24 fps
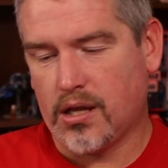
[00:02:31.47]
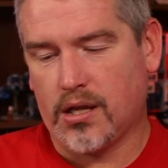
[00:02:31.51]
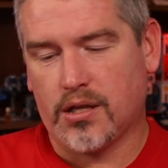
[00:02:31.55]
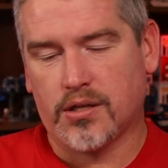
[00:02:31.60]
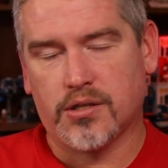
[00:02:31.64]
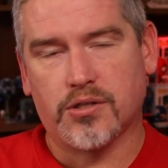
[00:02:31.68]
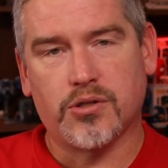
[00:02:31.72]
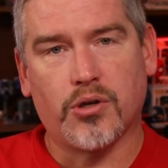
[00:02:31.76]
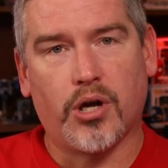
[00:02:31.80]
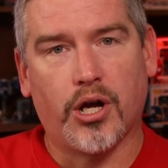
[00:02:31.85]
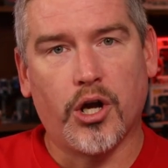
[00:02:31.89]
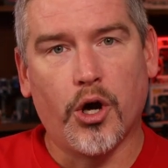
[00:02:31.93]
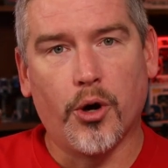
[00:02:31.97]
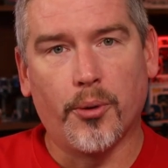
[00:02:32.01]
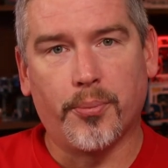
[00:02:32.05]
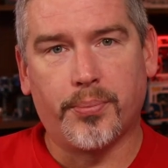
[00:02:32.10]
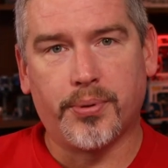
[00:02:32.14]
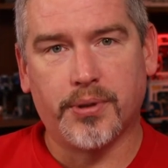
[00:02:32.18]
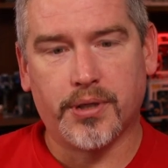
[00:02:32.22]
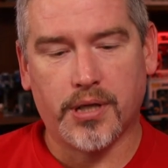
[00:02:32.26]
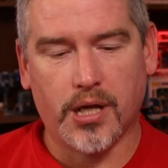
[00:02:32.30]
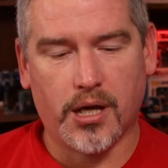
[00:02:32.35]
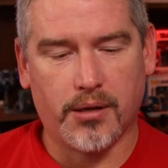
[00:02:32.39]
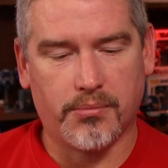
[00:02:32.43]
So I
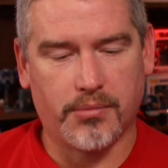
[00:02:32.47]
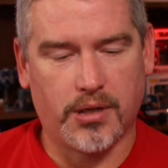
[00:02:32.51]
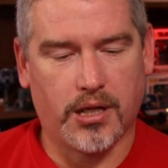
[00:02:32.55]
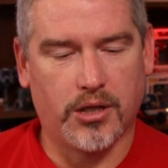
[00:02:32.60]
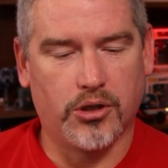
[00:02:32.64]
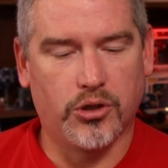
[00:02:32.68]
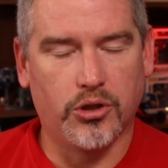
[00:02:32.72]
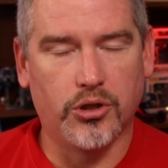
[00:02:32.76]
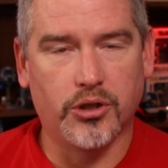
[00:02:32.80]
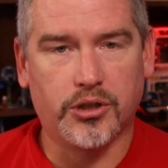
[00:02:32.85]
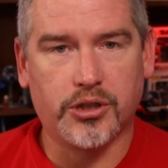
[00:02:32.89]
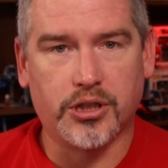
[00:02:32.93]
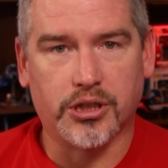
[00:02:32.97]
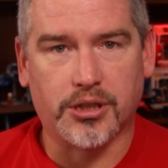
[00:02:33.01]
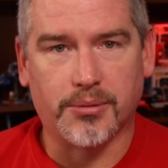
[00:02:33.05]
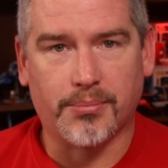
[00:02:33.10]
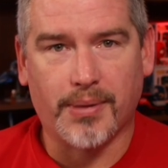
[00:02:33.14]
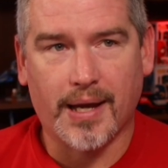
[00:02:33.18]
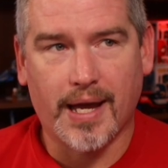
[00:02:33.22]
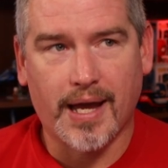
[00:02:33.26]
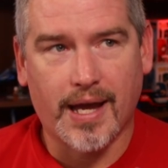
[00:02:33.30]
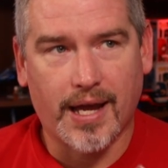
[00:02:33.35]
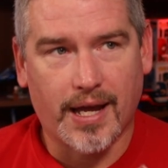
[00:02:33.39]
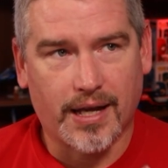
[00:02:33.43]
opened up and looked at the
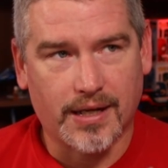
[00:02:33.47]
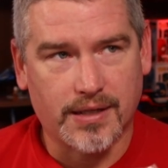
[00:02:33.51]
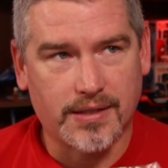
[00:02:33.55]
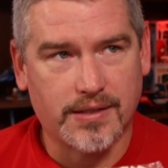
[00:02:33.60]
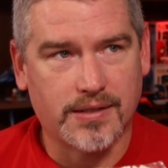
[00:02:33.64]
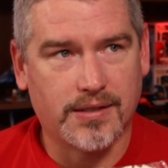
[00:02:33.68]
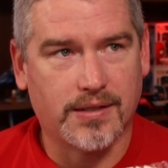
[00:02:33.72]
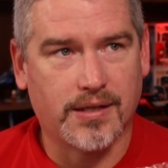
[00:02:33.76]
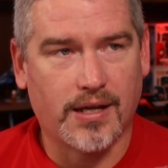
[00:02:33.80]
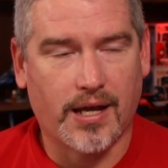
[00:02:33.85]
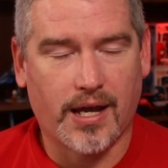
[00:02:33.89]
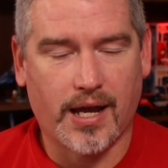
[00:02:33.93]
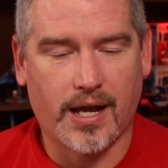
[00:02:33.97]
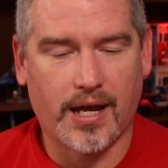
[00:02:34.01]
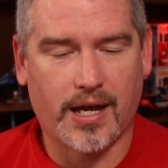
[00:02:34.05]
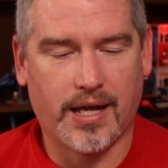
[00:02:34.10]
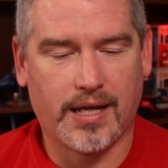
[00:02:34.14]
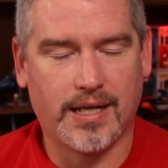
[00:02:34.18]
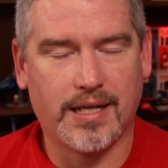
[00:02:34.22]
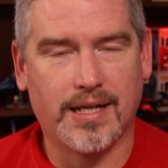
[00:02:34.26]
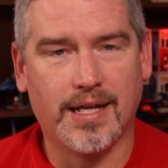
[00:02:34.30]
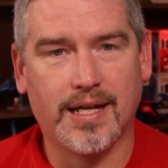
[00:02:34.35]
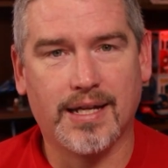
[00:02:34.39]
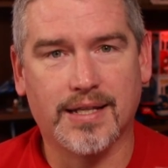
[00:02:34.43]

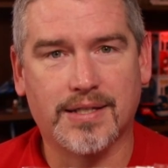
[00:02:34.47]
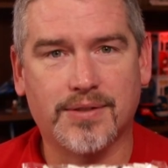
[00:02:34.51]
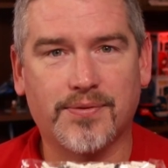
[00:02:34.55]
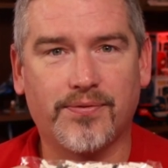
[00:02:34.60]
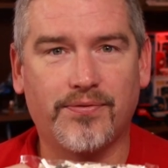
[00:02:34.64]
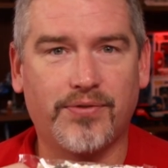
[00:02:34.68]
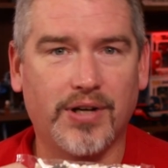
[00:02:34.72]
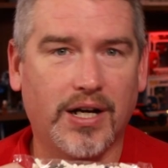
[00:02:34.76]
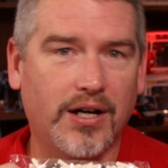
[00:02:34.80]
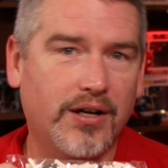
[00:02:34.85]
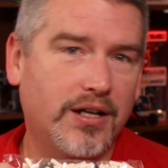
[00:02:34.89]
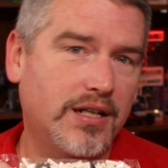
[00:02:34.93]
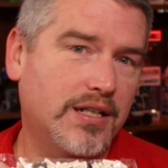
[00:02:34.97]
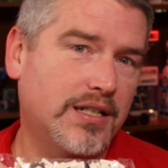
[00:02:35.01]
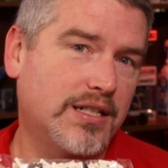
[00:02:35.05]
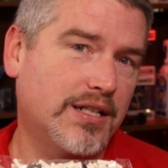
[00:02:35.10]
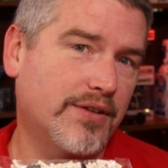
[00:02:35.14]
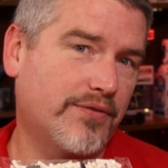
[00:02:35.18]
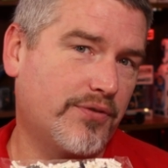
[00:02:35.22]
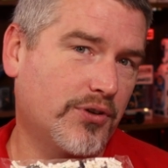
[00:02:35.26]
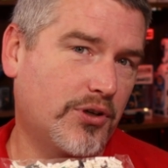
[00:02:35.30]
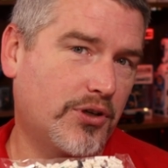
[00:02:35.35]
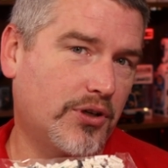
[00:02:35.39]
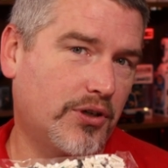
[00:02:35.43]
bags. It's very
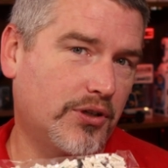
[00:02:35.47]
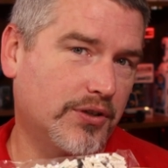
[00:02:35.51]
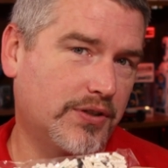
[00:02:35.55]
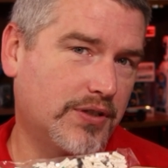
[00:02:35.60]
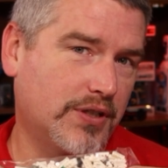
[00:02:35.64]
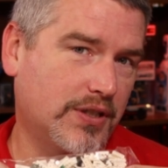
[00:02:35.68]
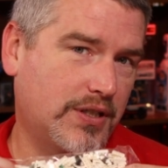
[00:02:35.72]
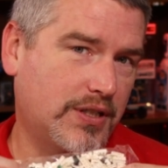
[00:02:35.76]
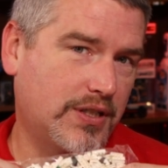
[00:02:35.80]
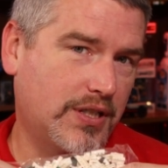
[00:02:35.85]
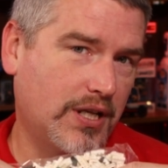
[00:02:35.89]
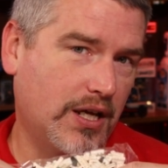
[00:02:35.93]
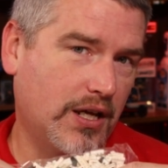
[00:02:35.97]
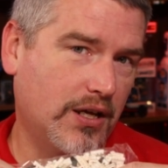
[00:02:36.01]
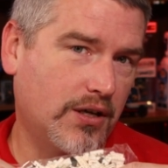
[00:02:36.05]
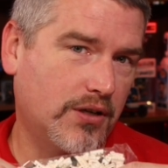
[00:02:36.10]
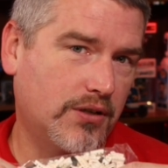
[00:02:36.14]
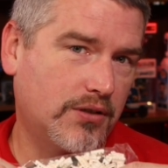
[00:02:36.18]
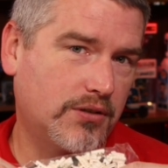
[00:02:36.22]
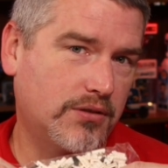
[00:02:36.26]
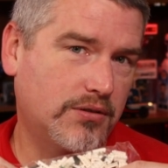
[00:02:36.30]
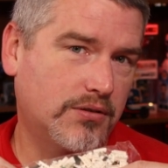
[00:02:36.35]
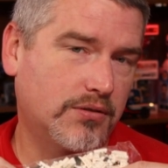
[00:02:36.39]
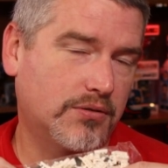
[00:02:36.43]
difficult to
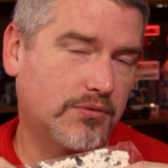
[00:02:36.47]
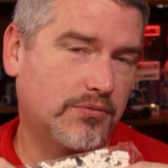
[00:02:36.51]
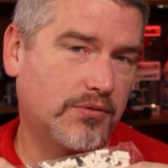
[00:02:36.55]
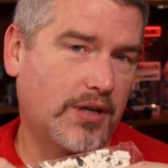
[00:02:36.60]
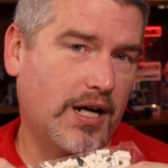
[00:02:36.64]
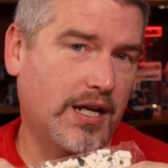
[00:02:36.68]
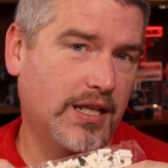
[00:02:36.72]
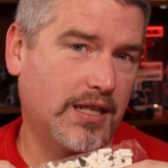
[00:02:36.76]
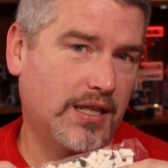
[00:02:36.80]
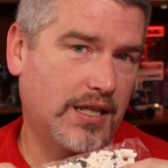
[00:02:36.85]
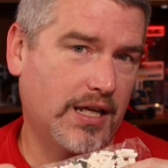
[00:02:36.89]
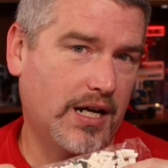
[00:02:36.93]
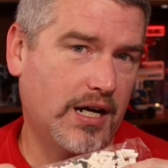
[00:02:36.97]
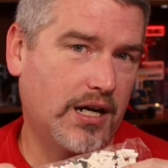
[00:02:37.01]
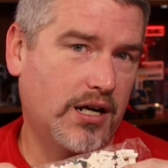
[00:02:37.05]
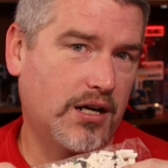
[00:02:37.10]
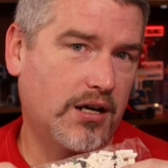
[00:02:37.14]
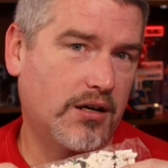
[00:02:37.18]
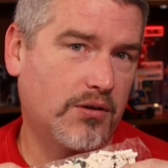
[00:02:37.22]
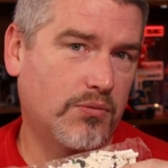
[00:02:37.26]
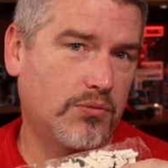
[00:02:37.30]
tell right there.